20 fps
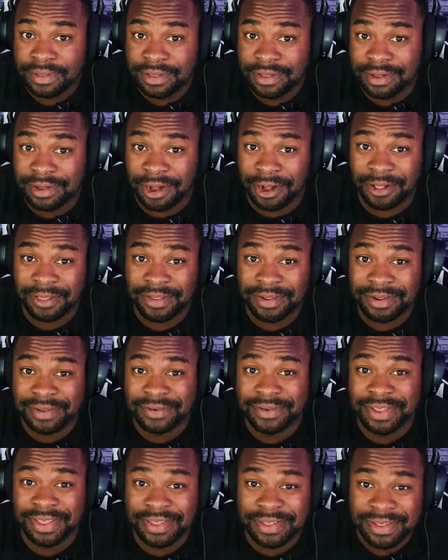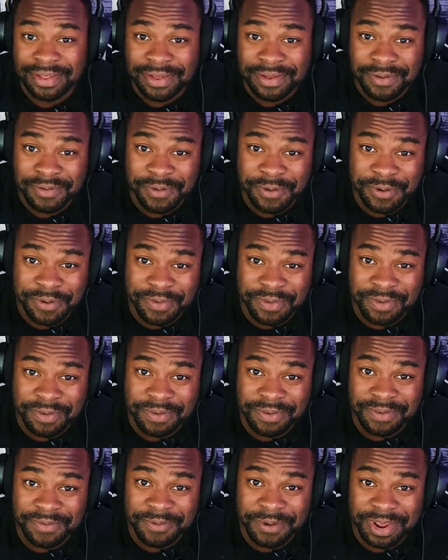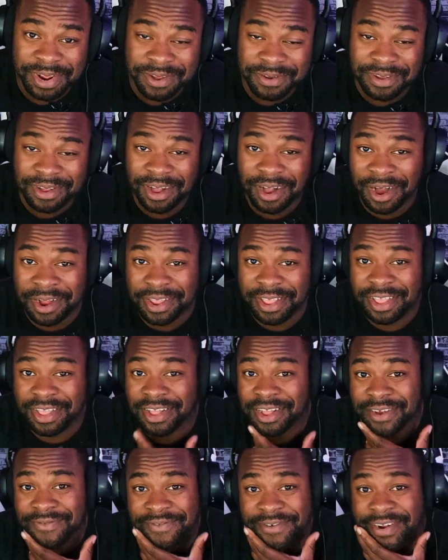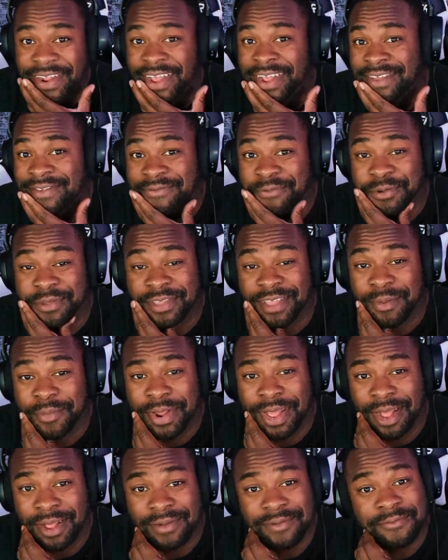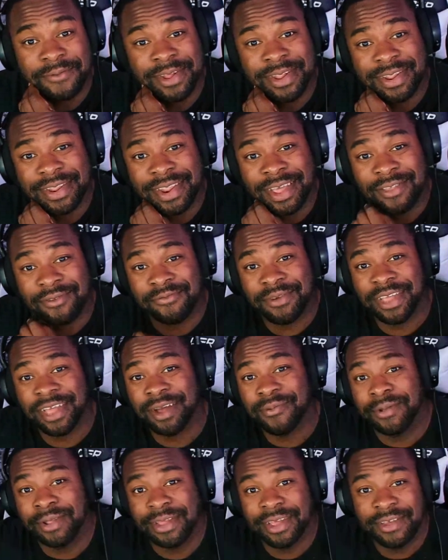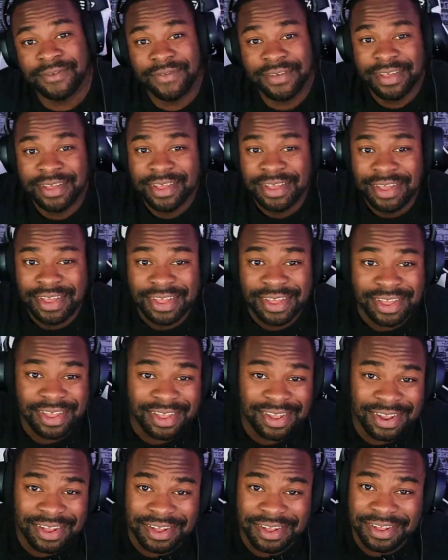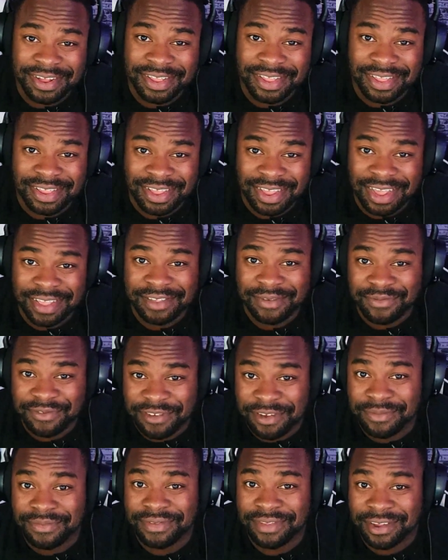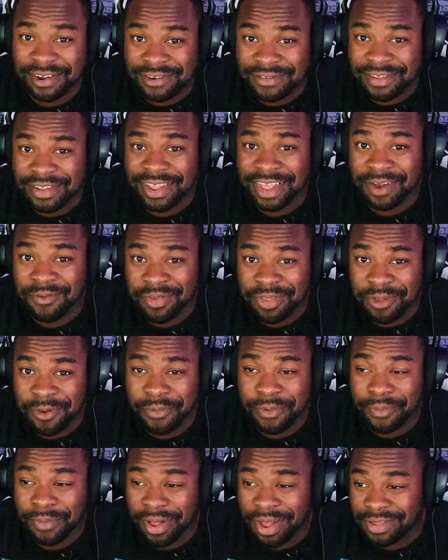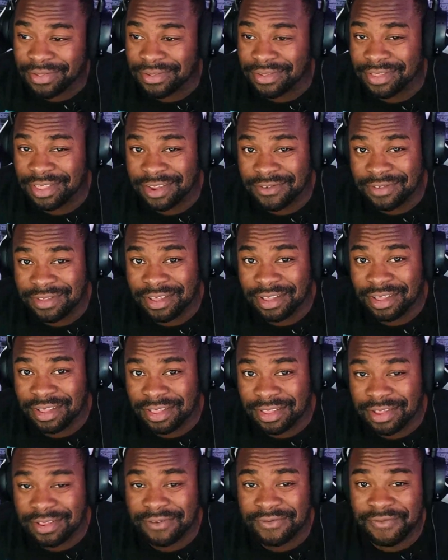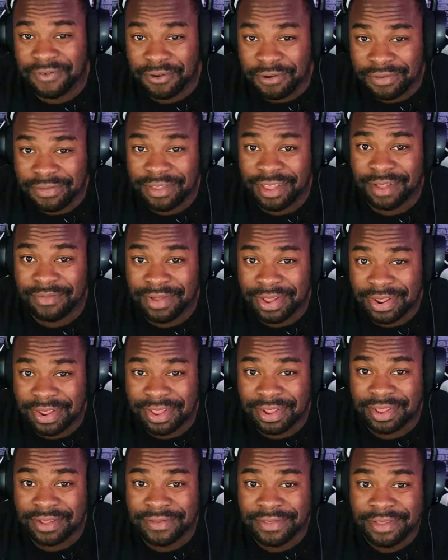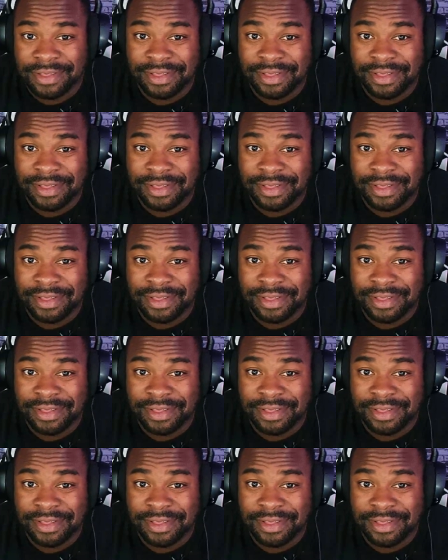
Call of Duty Warzone when they do the haunting of Verdansk, which is coming out what, next week, I believe. And uh, they had some jump scares in that when you open boxes and everything. I think the first time they did it